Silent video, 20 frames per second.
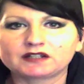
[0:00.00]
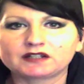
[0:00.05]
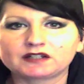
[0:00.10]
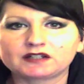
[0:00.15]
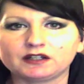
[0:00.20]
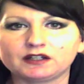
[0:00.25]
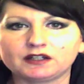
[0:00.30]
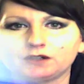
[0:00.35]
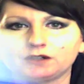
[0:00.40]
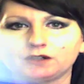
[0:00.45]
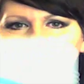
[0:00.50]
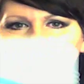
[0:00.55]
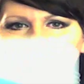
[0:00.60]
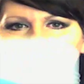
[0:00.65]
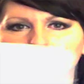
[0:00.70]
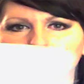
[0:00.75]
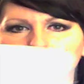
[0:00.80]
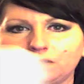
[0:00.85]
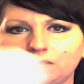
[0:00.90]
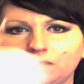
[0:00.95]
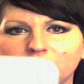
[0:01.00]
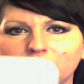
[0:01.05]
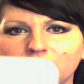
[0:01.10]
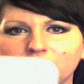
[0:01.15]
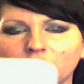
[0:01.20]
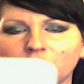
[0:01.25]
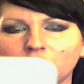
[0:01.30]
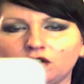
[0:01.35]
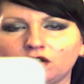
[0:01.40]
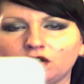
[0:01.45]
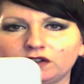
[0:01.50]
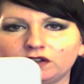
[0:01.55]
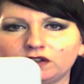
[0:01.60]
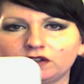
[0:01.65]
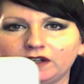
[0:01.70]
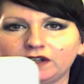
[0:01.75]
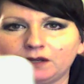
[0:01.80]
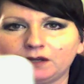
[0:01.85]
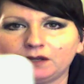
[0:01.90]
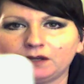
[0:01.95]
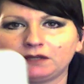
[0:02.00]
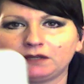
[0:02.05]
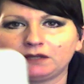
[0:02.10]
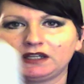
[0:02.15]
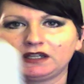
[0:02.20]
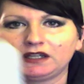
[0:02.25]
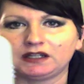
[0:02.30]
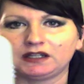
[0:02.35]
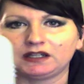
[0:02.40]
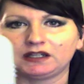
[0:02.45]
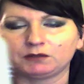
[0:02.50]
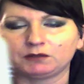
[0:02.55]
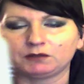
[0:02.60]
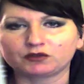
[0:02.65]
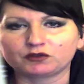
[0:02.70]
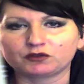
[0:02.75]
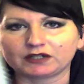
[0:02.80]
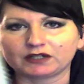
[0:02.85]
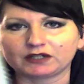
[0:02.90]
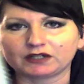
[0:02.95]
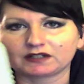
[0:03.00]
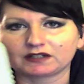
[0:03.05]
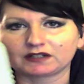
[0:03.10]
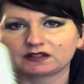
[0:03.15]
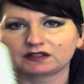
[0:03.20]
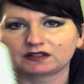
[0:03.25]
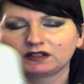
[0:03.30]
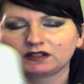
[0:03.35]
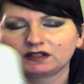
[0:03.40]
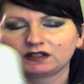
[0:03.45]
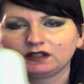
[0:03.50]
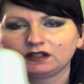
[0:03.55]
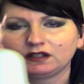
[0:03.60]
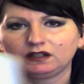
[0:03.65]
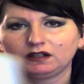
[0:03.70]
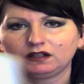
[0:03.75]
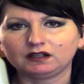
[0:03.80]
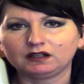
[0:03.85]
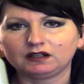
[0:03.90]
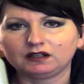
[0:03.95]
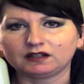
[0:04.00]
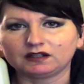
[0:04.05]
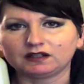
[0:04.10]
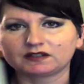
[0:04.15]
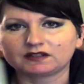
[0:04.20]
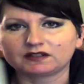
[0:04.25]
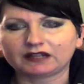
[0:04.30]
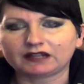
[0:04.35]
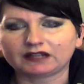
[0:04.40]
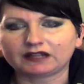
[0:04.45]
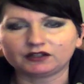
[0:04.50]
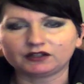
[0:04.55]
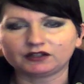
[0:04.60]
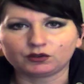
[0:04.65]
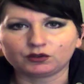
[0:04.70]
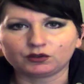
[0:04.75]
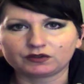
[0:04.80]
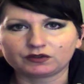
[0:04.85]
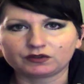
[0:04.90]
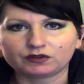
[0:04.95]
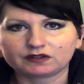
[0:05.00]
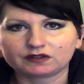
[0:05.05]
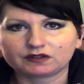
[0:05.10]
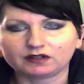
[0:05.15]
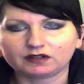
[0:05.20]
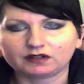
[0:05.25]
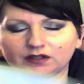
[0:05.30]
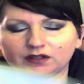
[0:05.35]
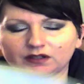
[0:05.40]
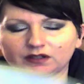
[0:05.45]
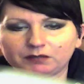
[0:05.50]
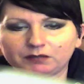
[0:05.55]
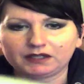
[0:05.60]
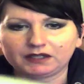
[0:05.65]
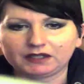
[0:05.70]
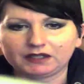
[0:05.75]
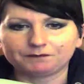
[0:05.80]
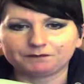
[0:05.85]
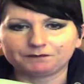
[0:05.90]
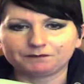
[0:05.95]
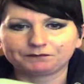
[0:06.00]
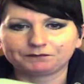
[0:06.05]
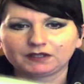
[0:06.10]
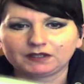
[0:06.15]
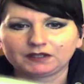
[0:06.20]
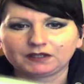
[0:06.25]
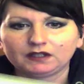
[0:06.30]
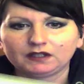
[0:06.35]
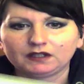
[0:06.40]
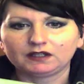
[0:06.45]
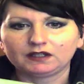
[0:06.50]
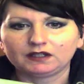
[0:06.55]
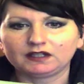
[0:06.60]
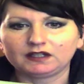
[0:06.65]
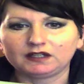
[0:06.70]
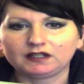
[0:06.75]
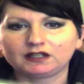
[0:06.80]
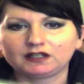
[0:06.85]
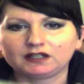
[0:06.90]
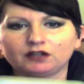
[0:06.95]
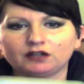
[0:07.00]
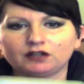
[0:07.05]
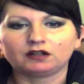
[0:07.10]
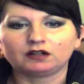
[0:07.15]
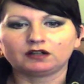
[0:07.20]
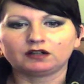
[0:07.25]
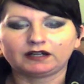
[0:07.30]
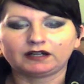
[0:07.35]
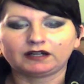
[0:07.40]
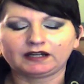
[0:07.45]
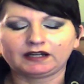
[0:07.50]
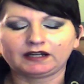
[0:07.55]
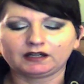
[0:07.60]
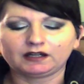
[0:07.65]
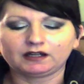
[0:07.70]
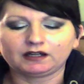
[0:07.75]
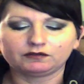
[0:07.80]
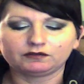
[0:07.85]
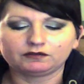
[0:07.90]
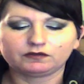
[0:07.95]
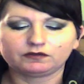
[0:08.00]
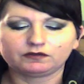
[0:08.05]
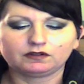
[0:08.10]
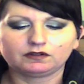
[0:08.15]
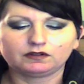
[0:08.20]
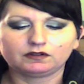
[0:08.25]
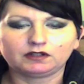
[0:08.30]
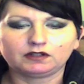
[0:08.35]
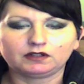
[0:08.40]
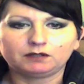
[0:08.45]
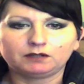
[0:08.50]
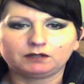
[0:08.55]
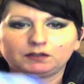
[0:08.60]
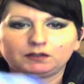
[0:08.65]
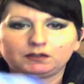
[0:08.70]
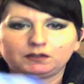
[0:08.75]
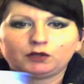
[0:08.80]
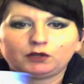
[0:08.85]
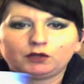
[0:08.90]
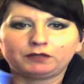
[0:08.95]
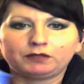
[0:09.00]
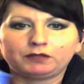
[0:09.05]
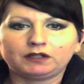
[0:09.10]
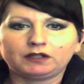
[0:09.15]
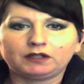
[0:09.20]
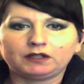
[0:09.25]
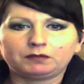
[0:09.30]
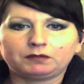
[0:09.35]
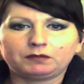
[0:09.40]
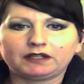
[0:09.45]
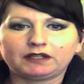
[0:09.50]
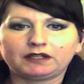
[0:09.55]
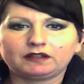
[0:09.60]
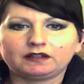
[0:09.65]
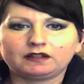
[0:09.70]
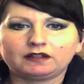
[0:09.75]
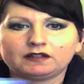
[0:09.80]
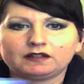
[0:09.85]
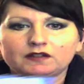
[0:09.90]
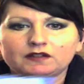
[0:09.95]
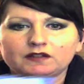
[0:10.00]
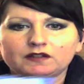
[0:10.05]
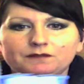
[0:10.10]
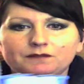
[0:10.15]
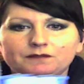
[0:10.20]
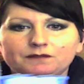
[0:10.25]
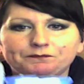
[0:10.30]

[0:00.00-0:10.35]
here is called an Imitrex stat dose pen. In here I have, you open it up like this,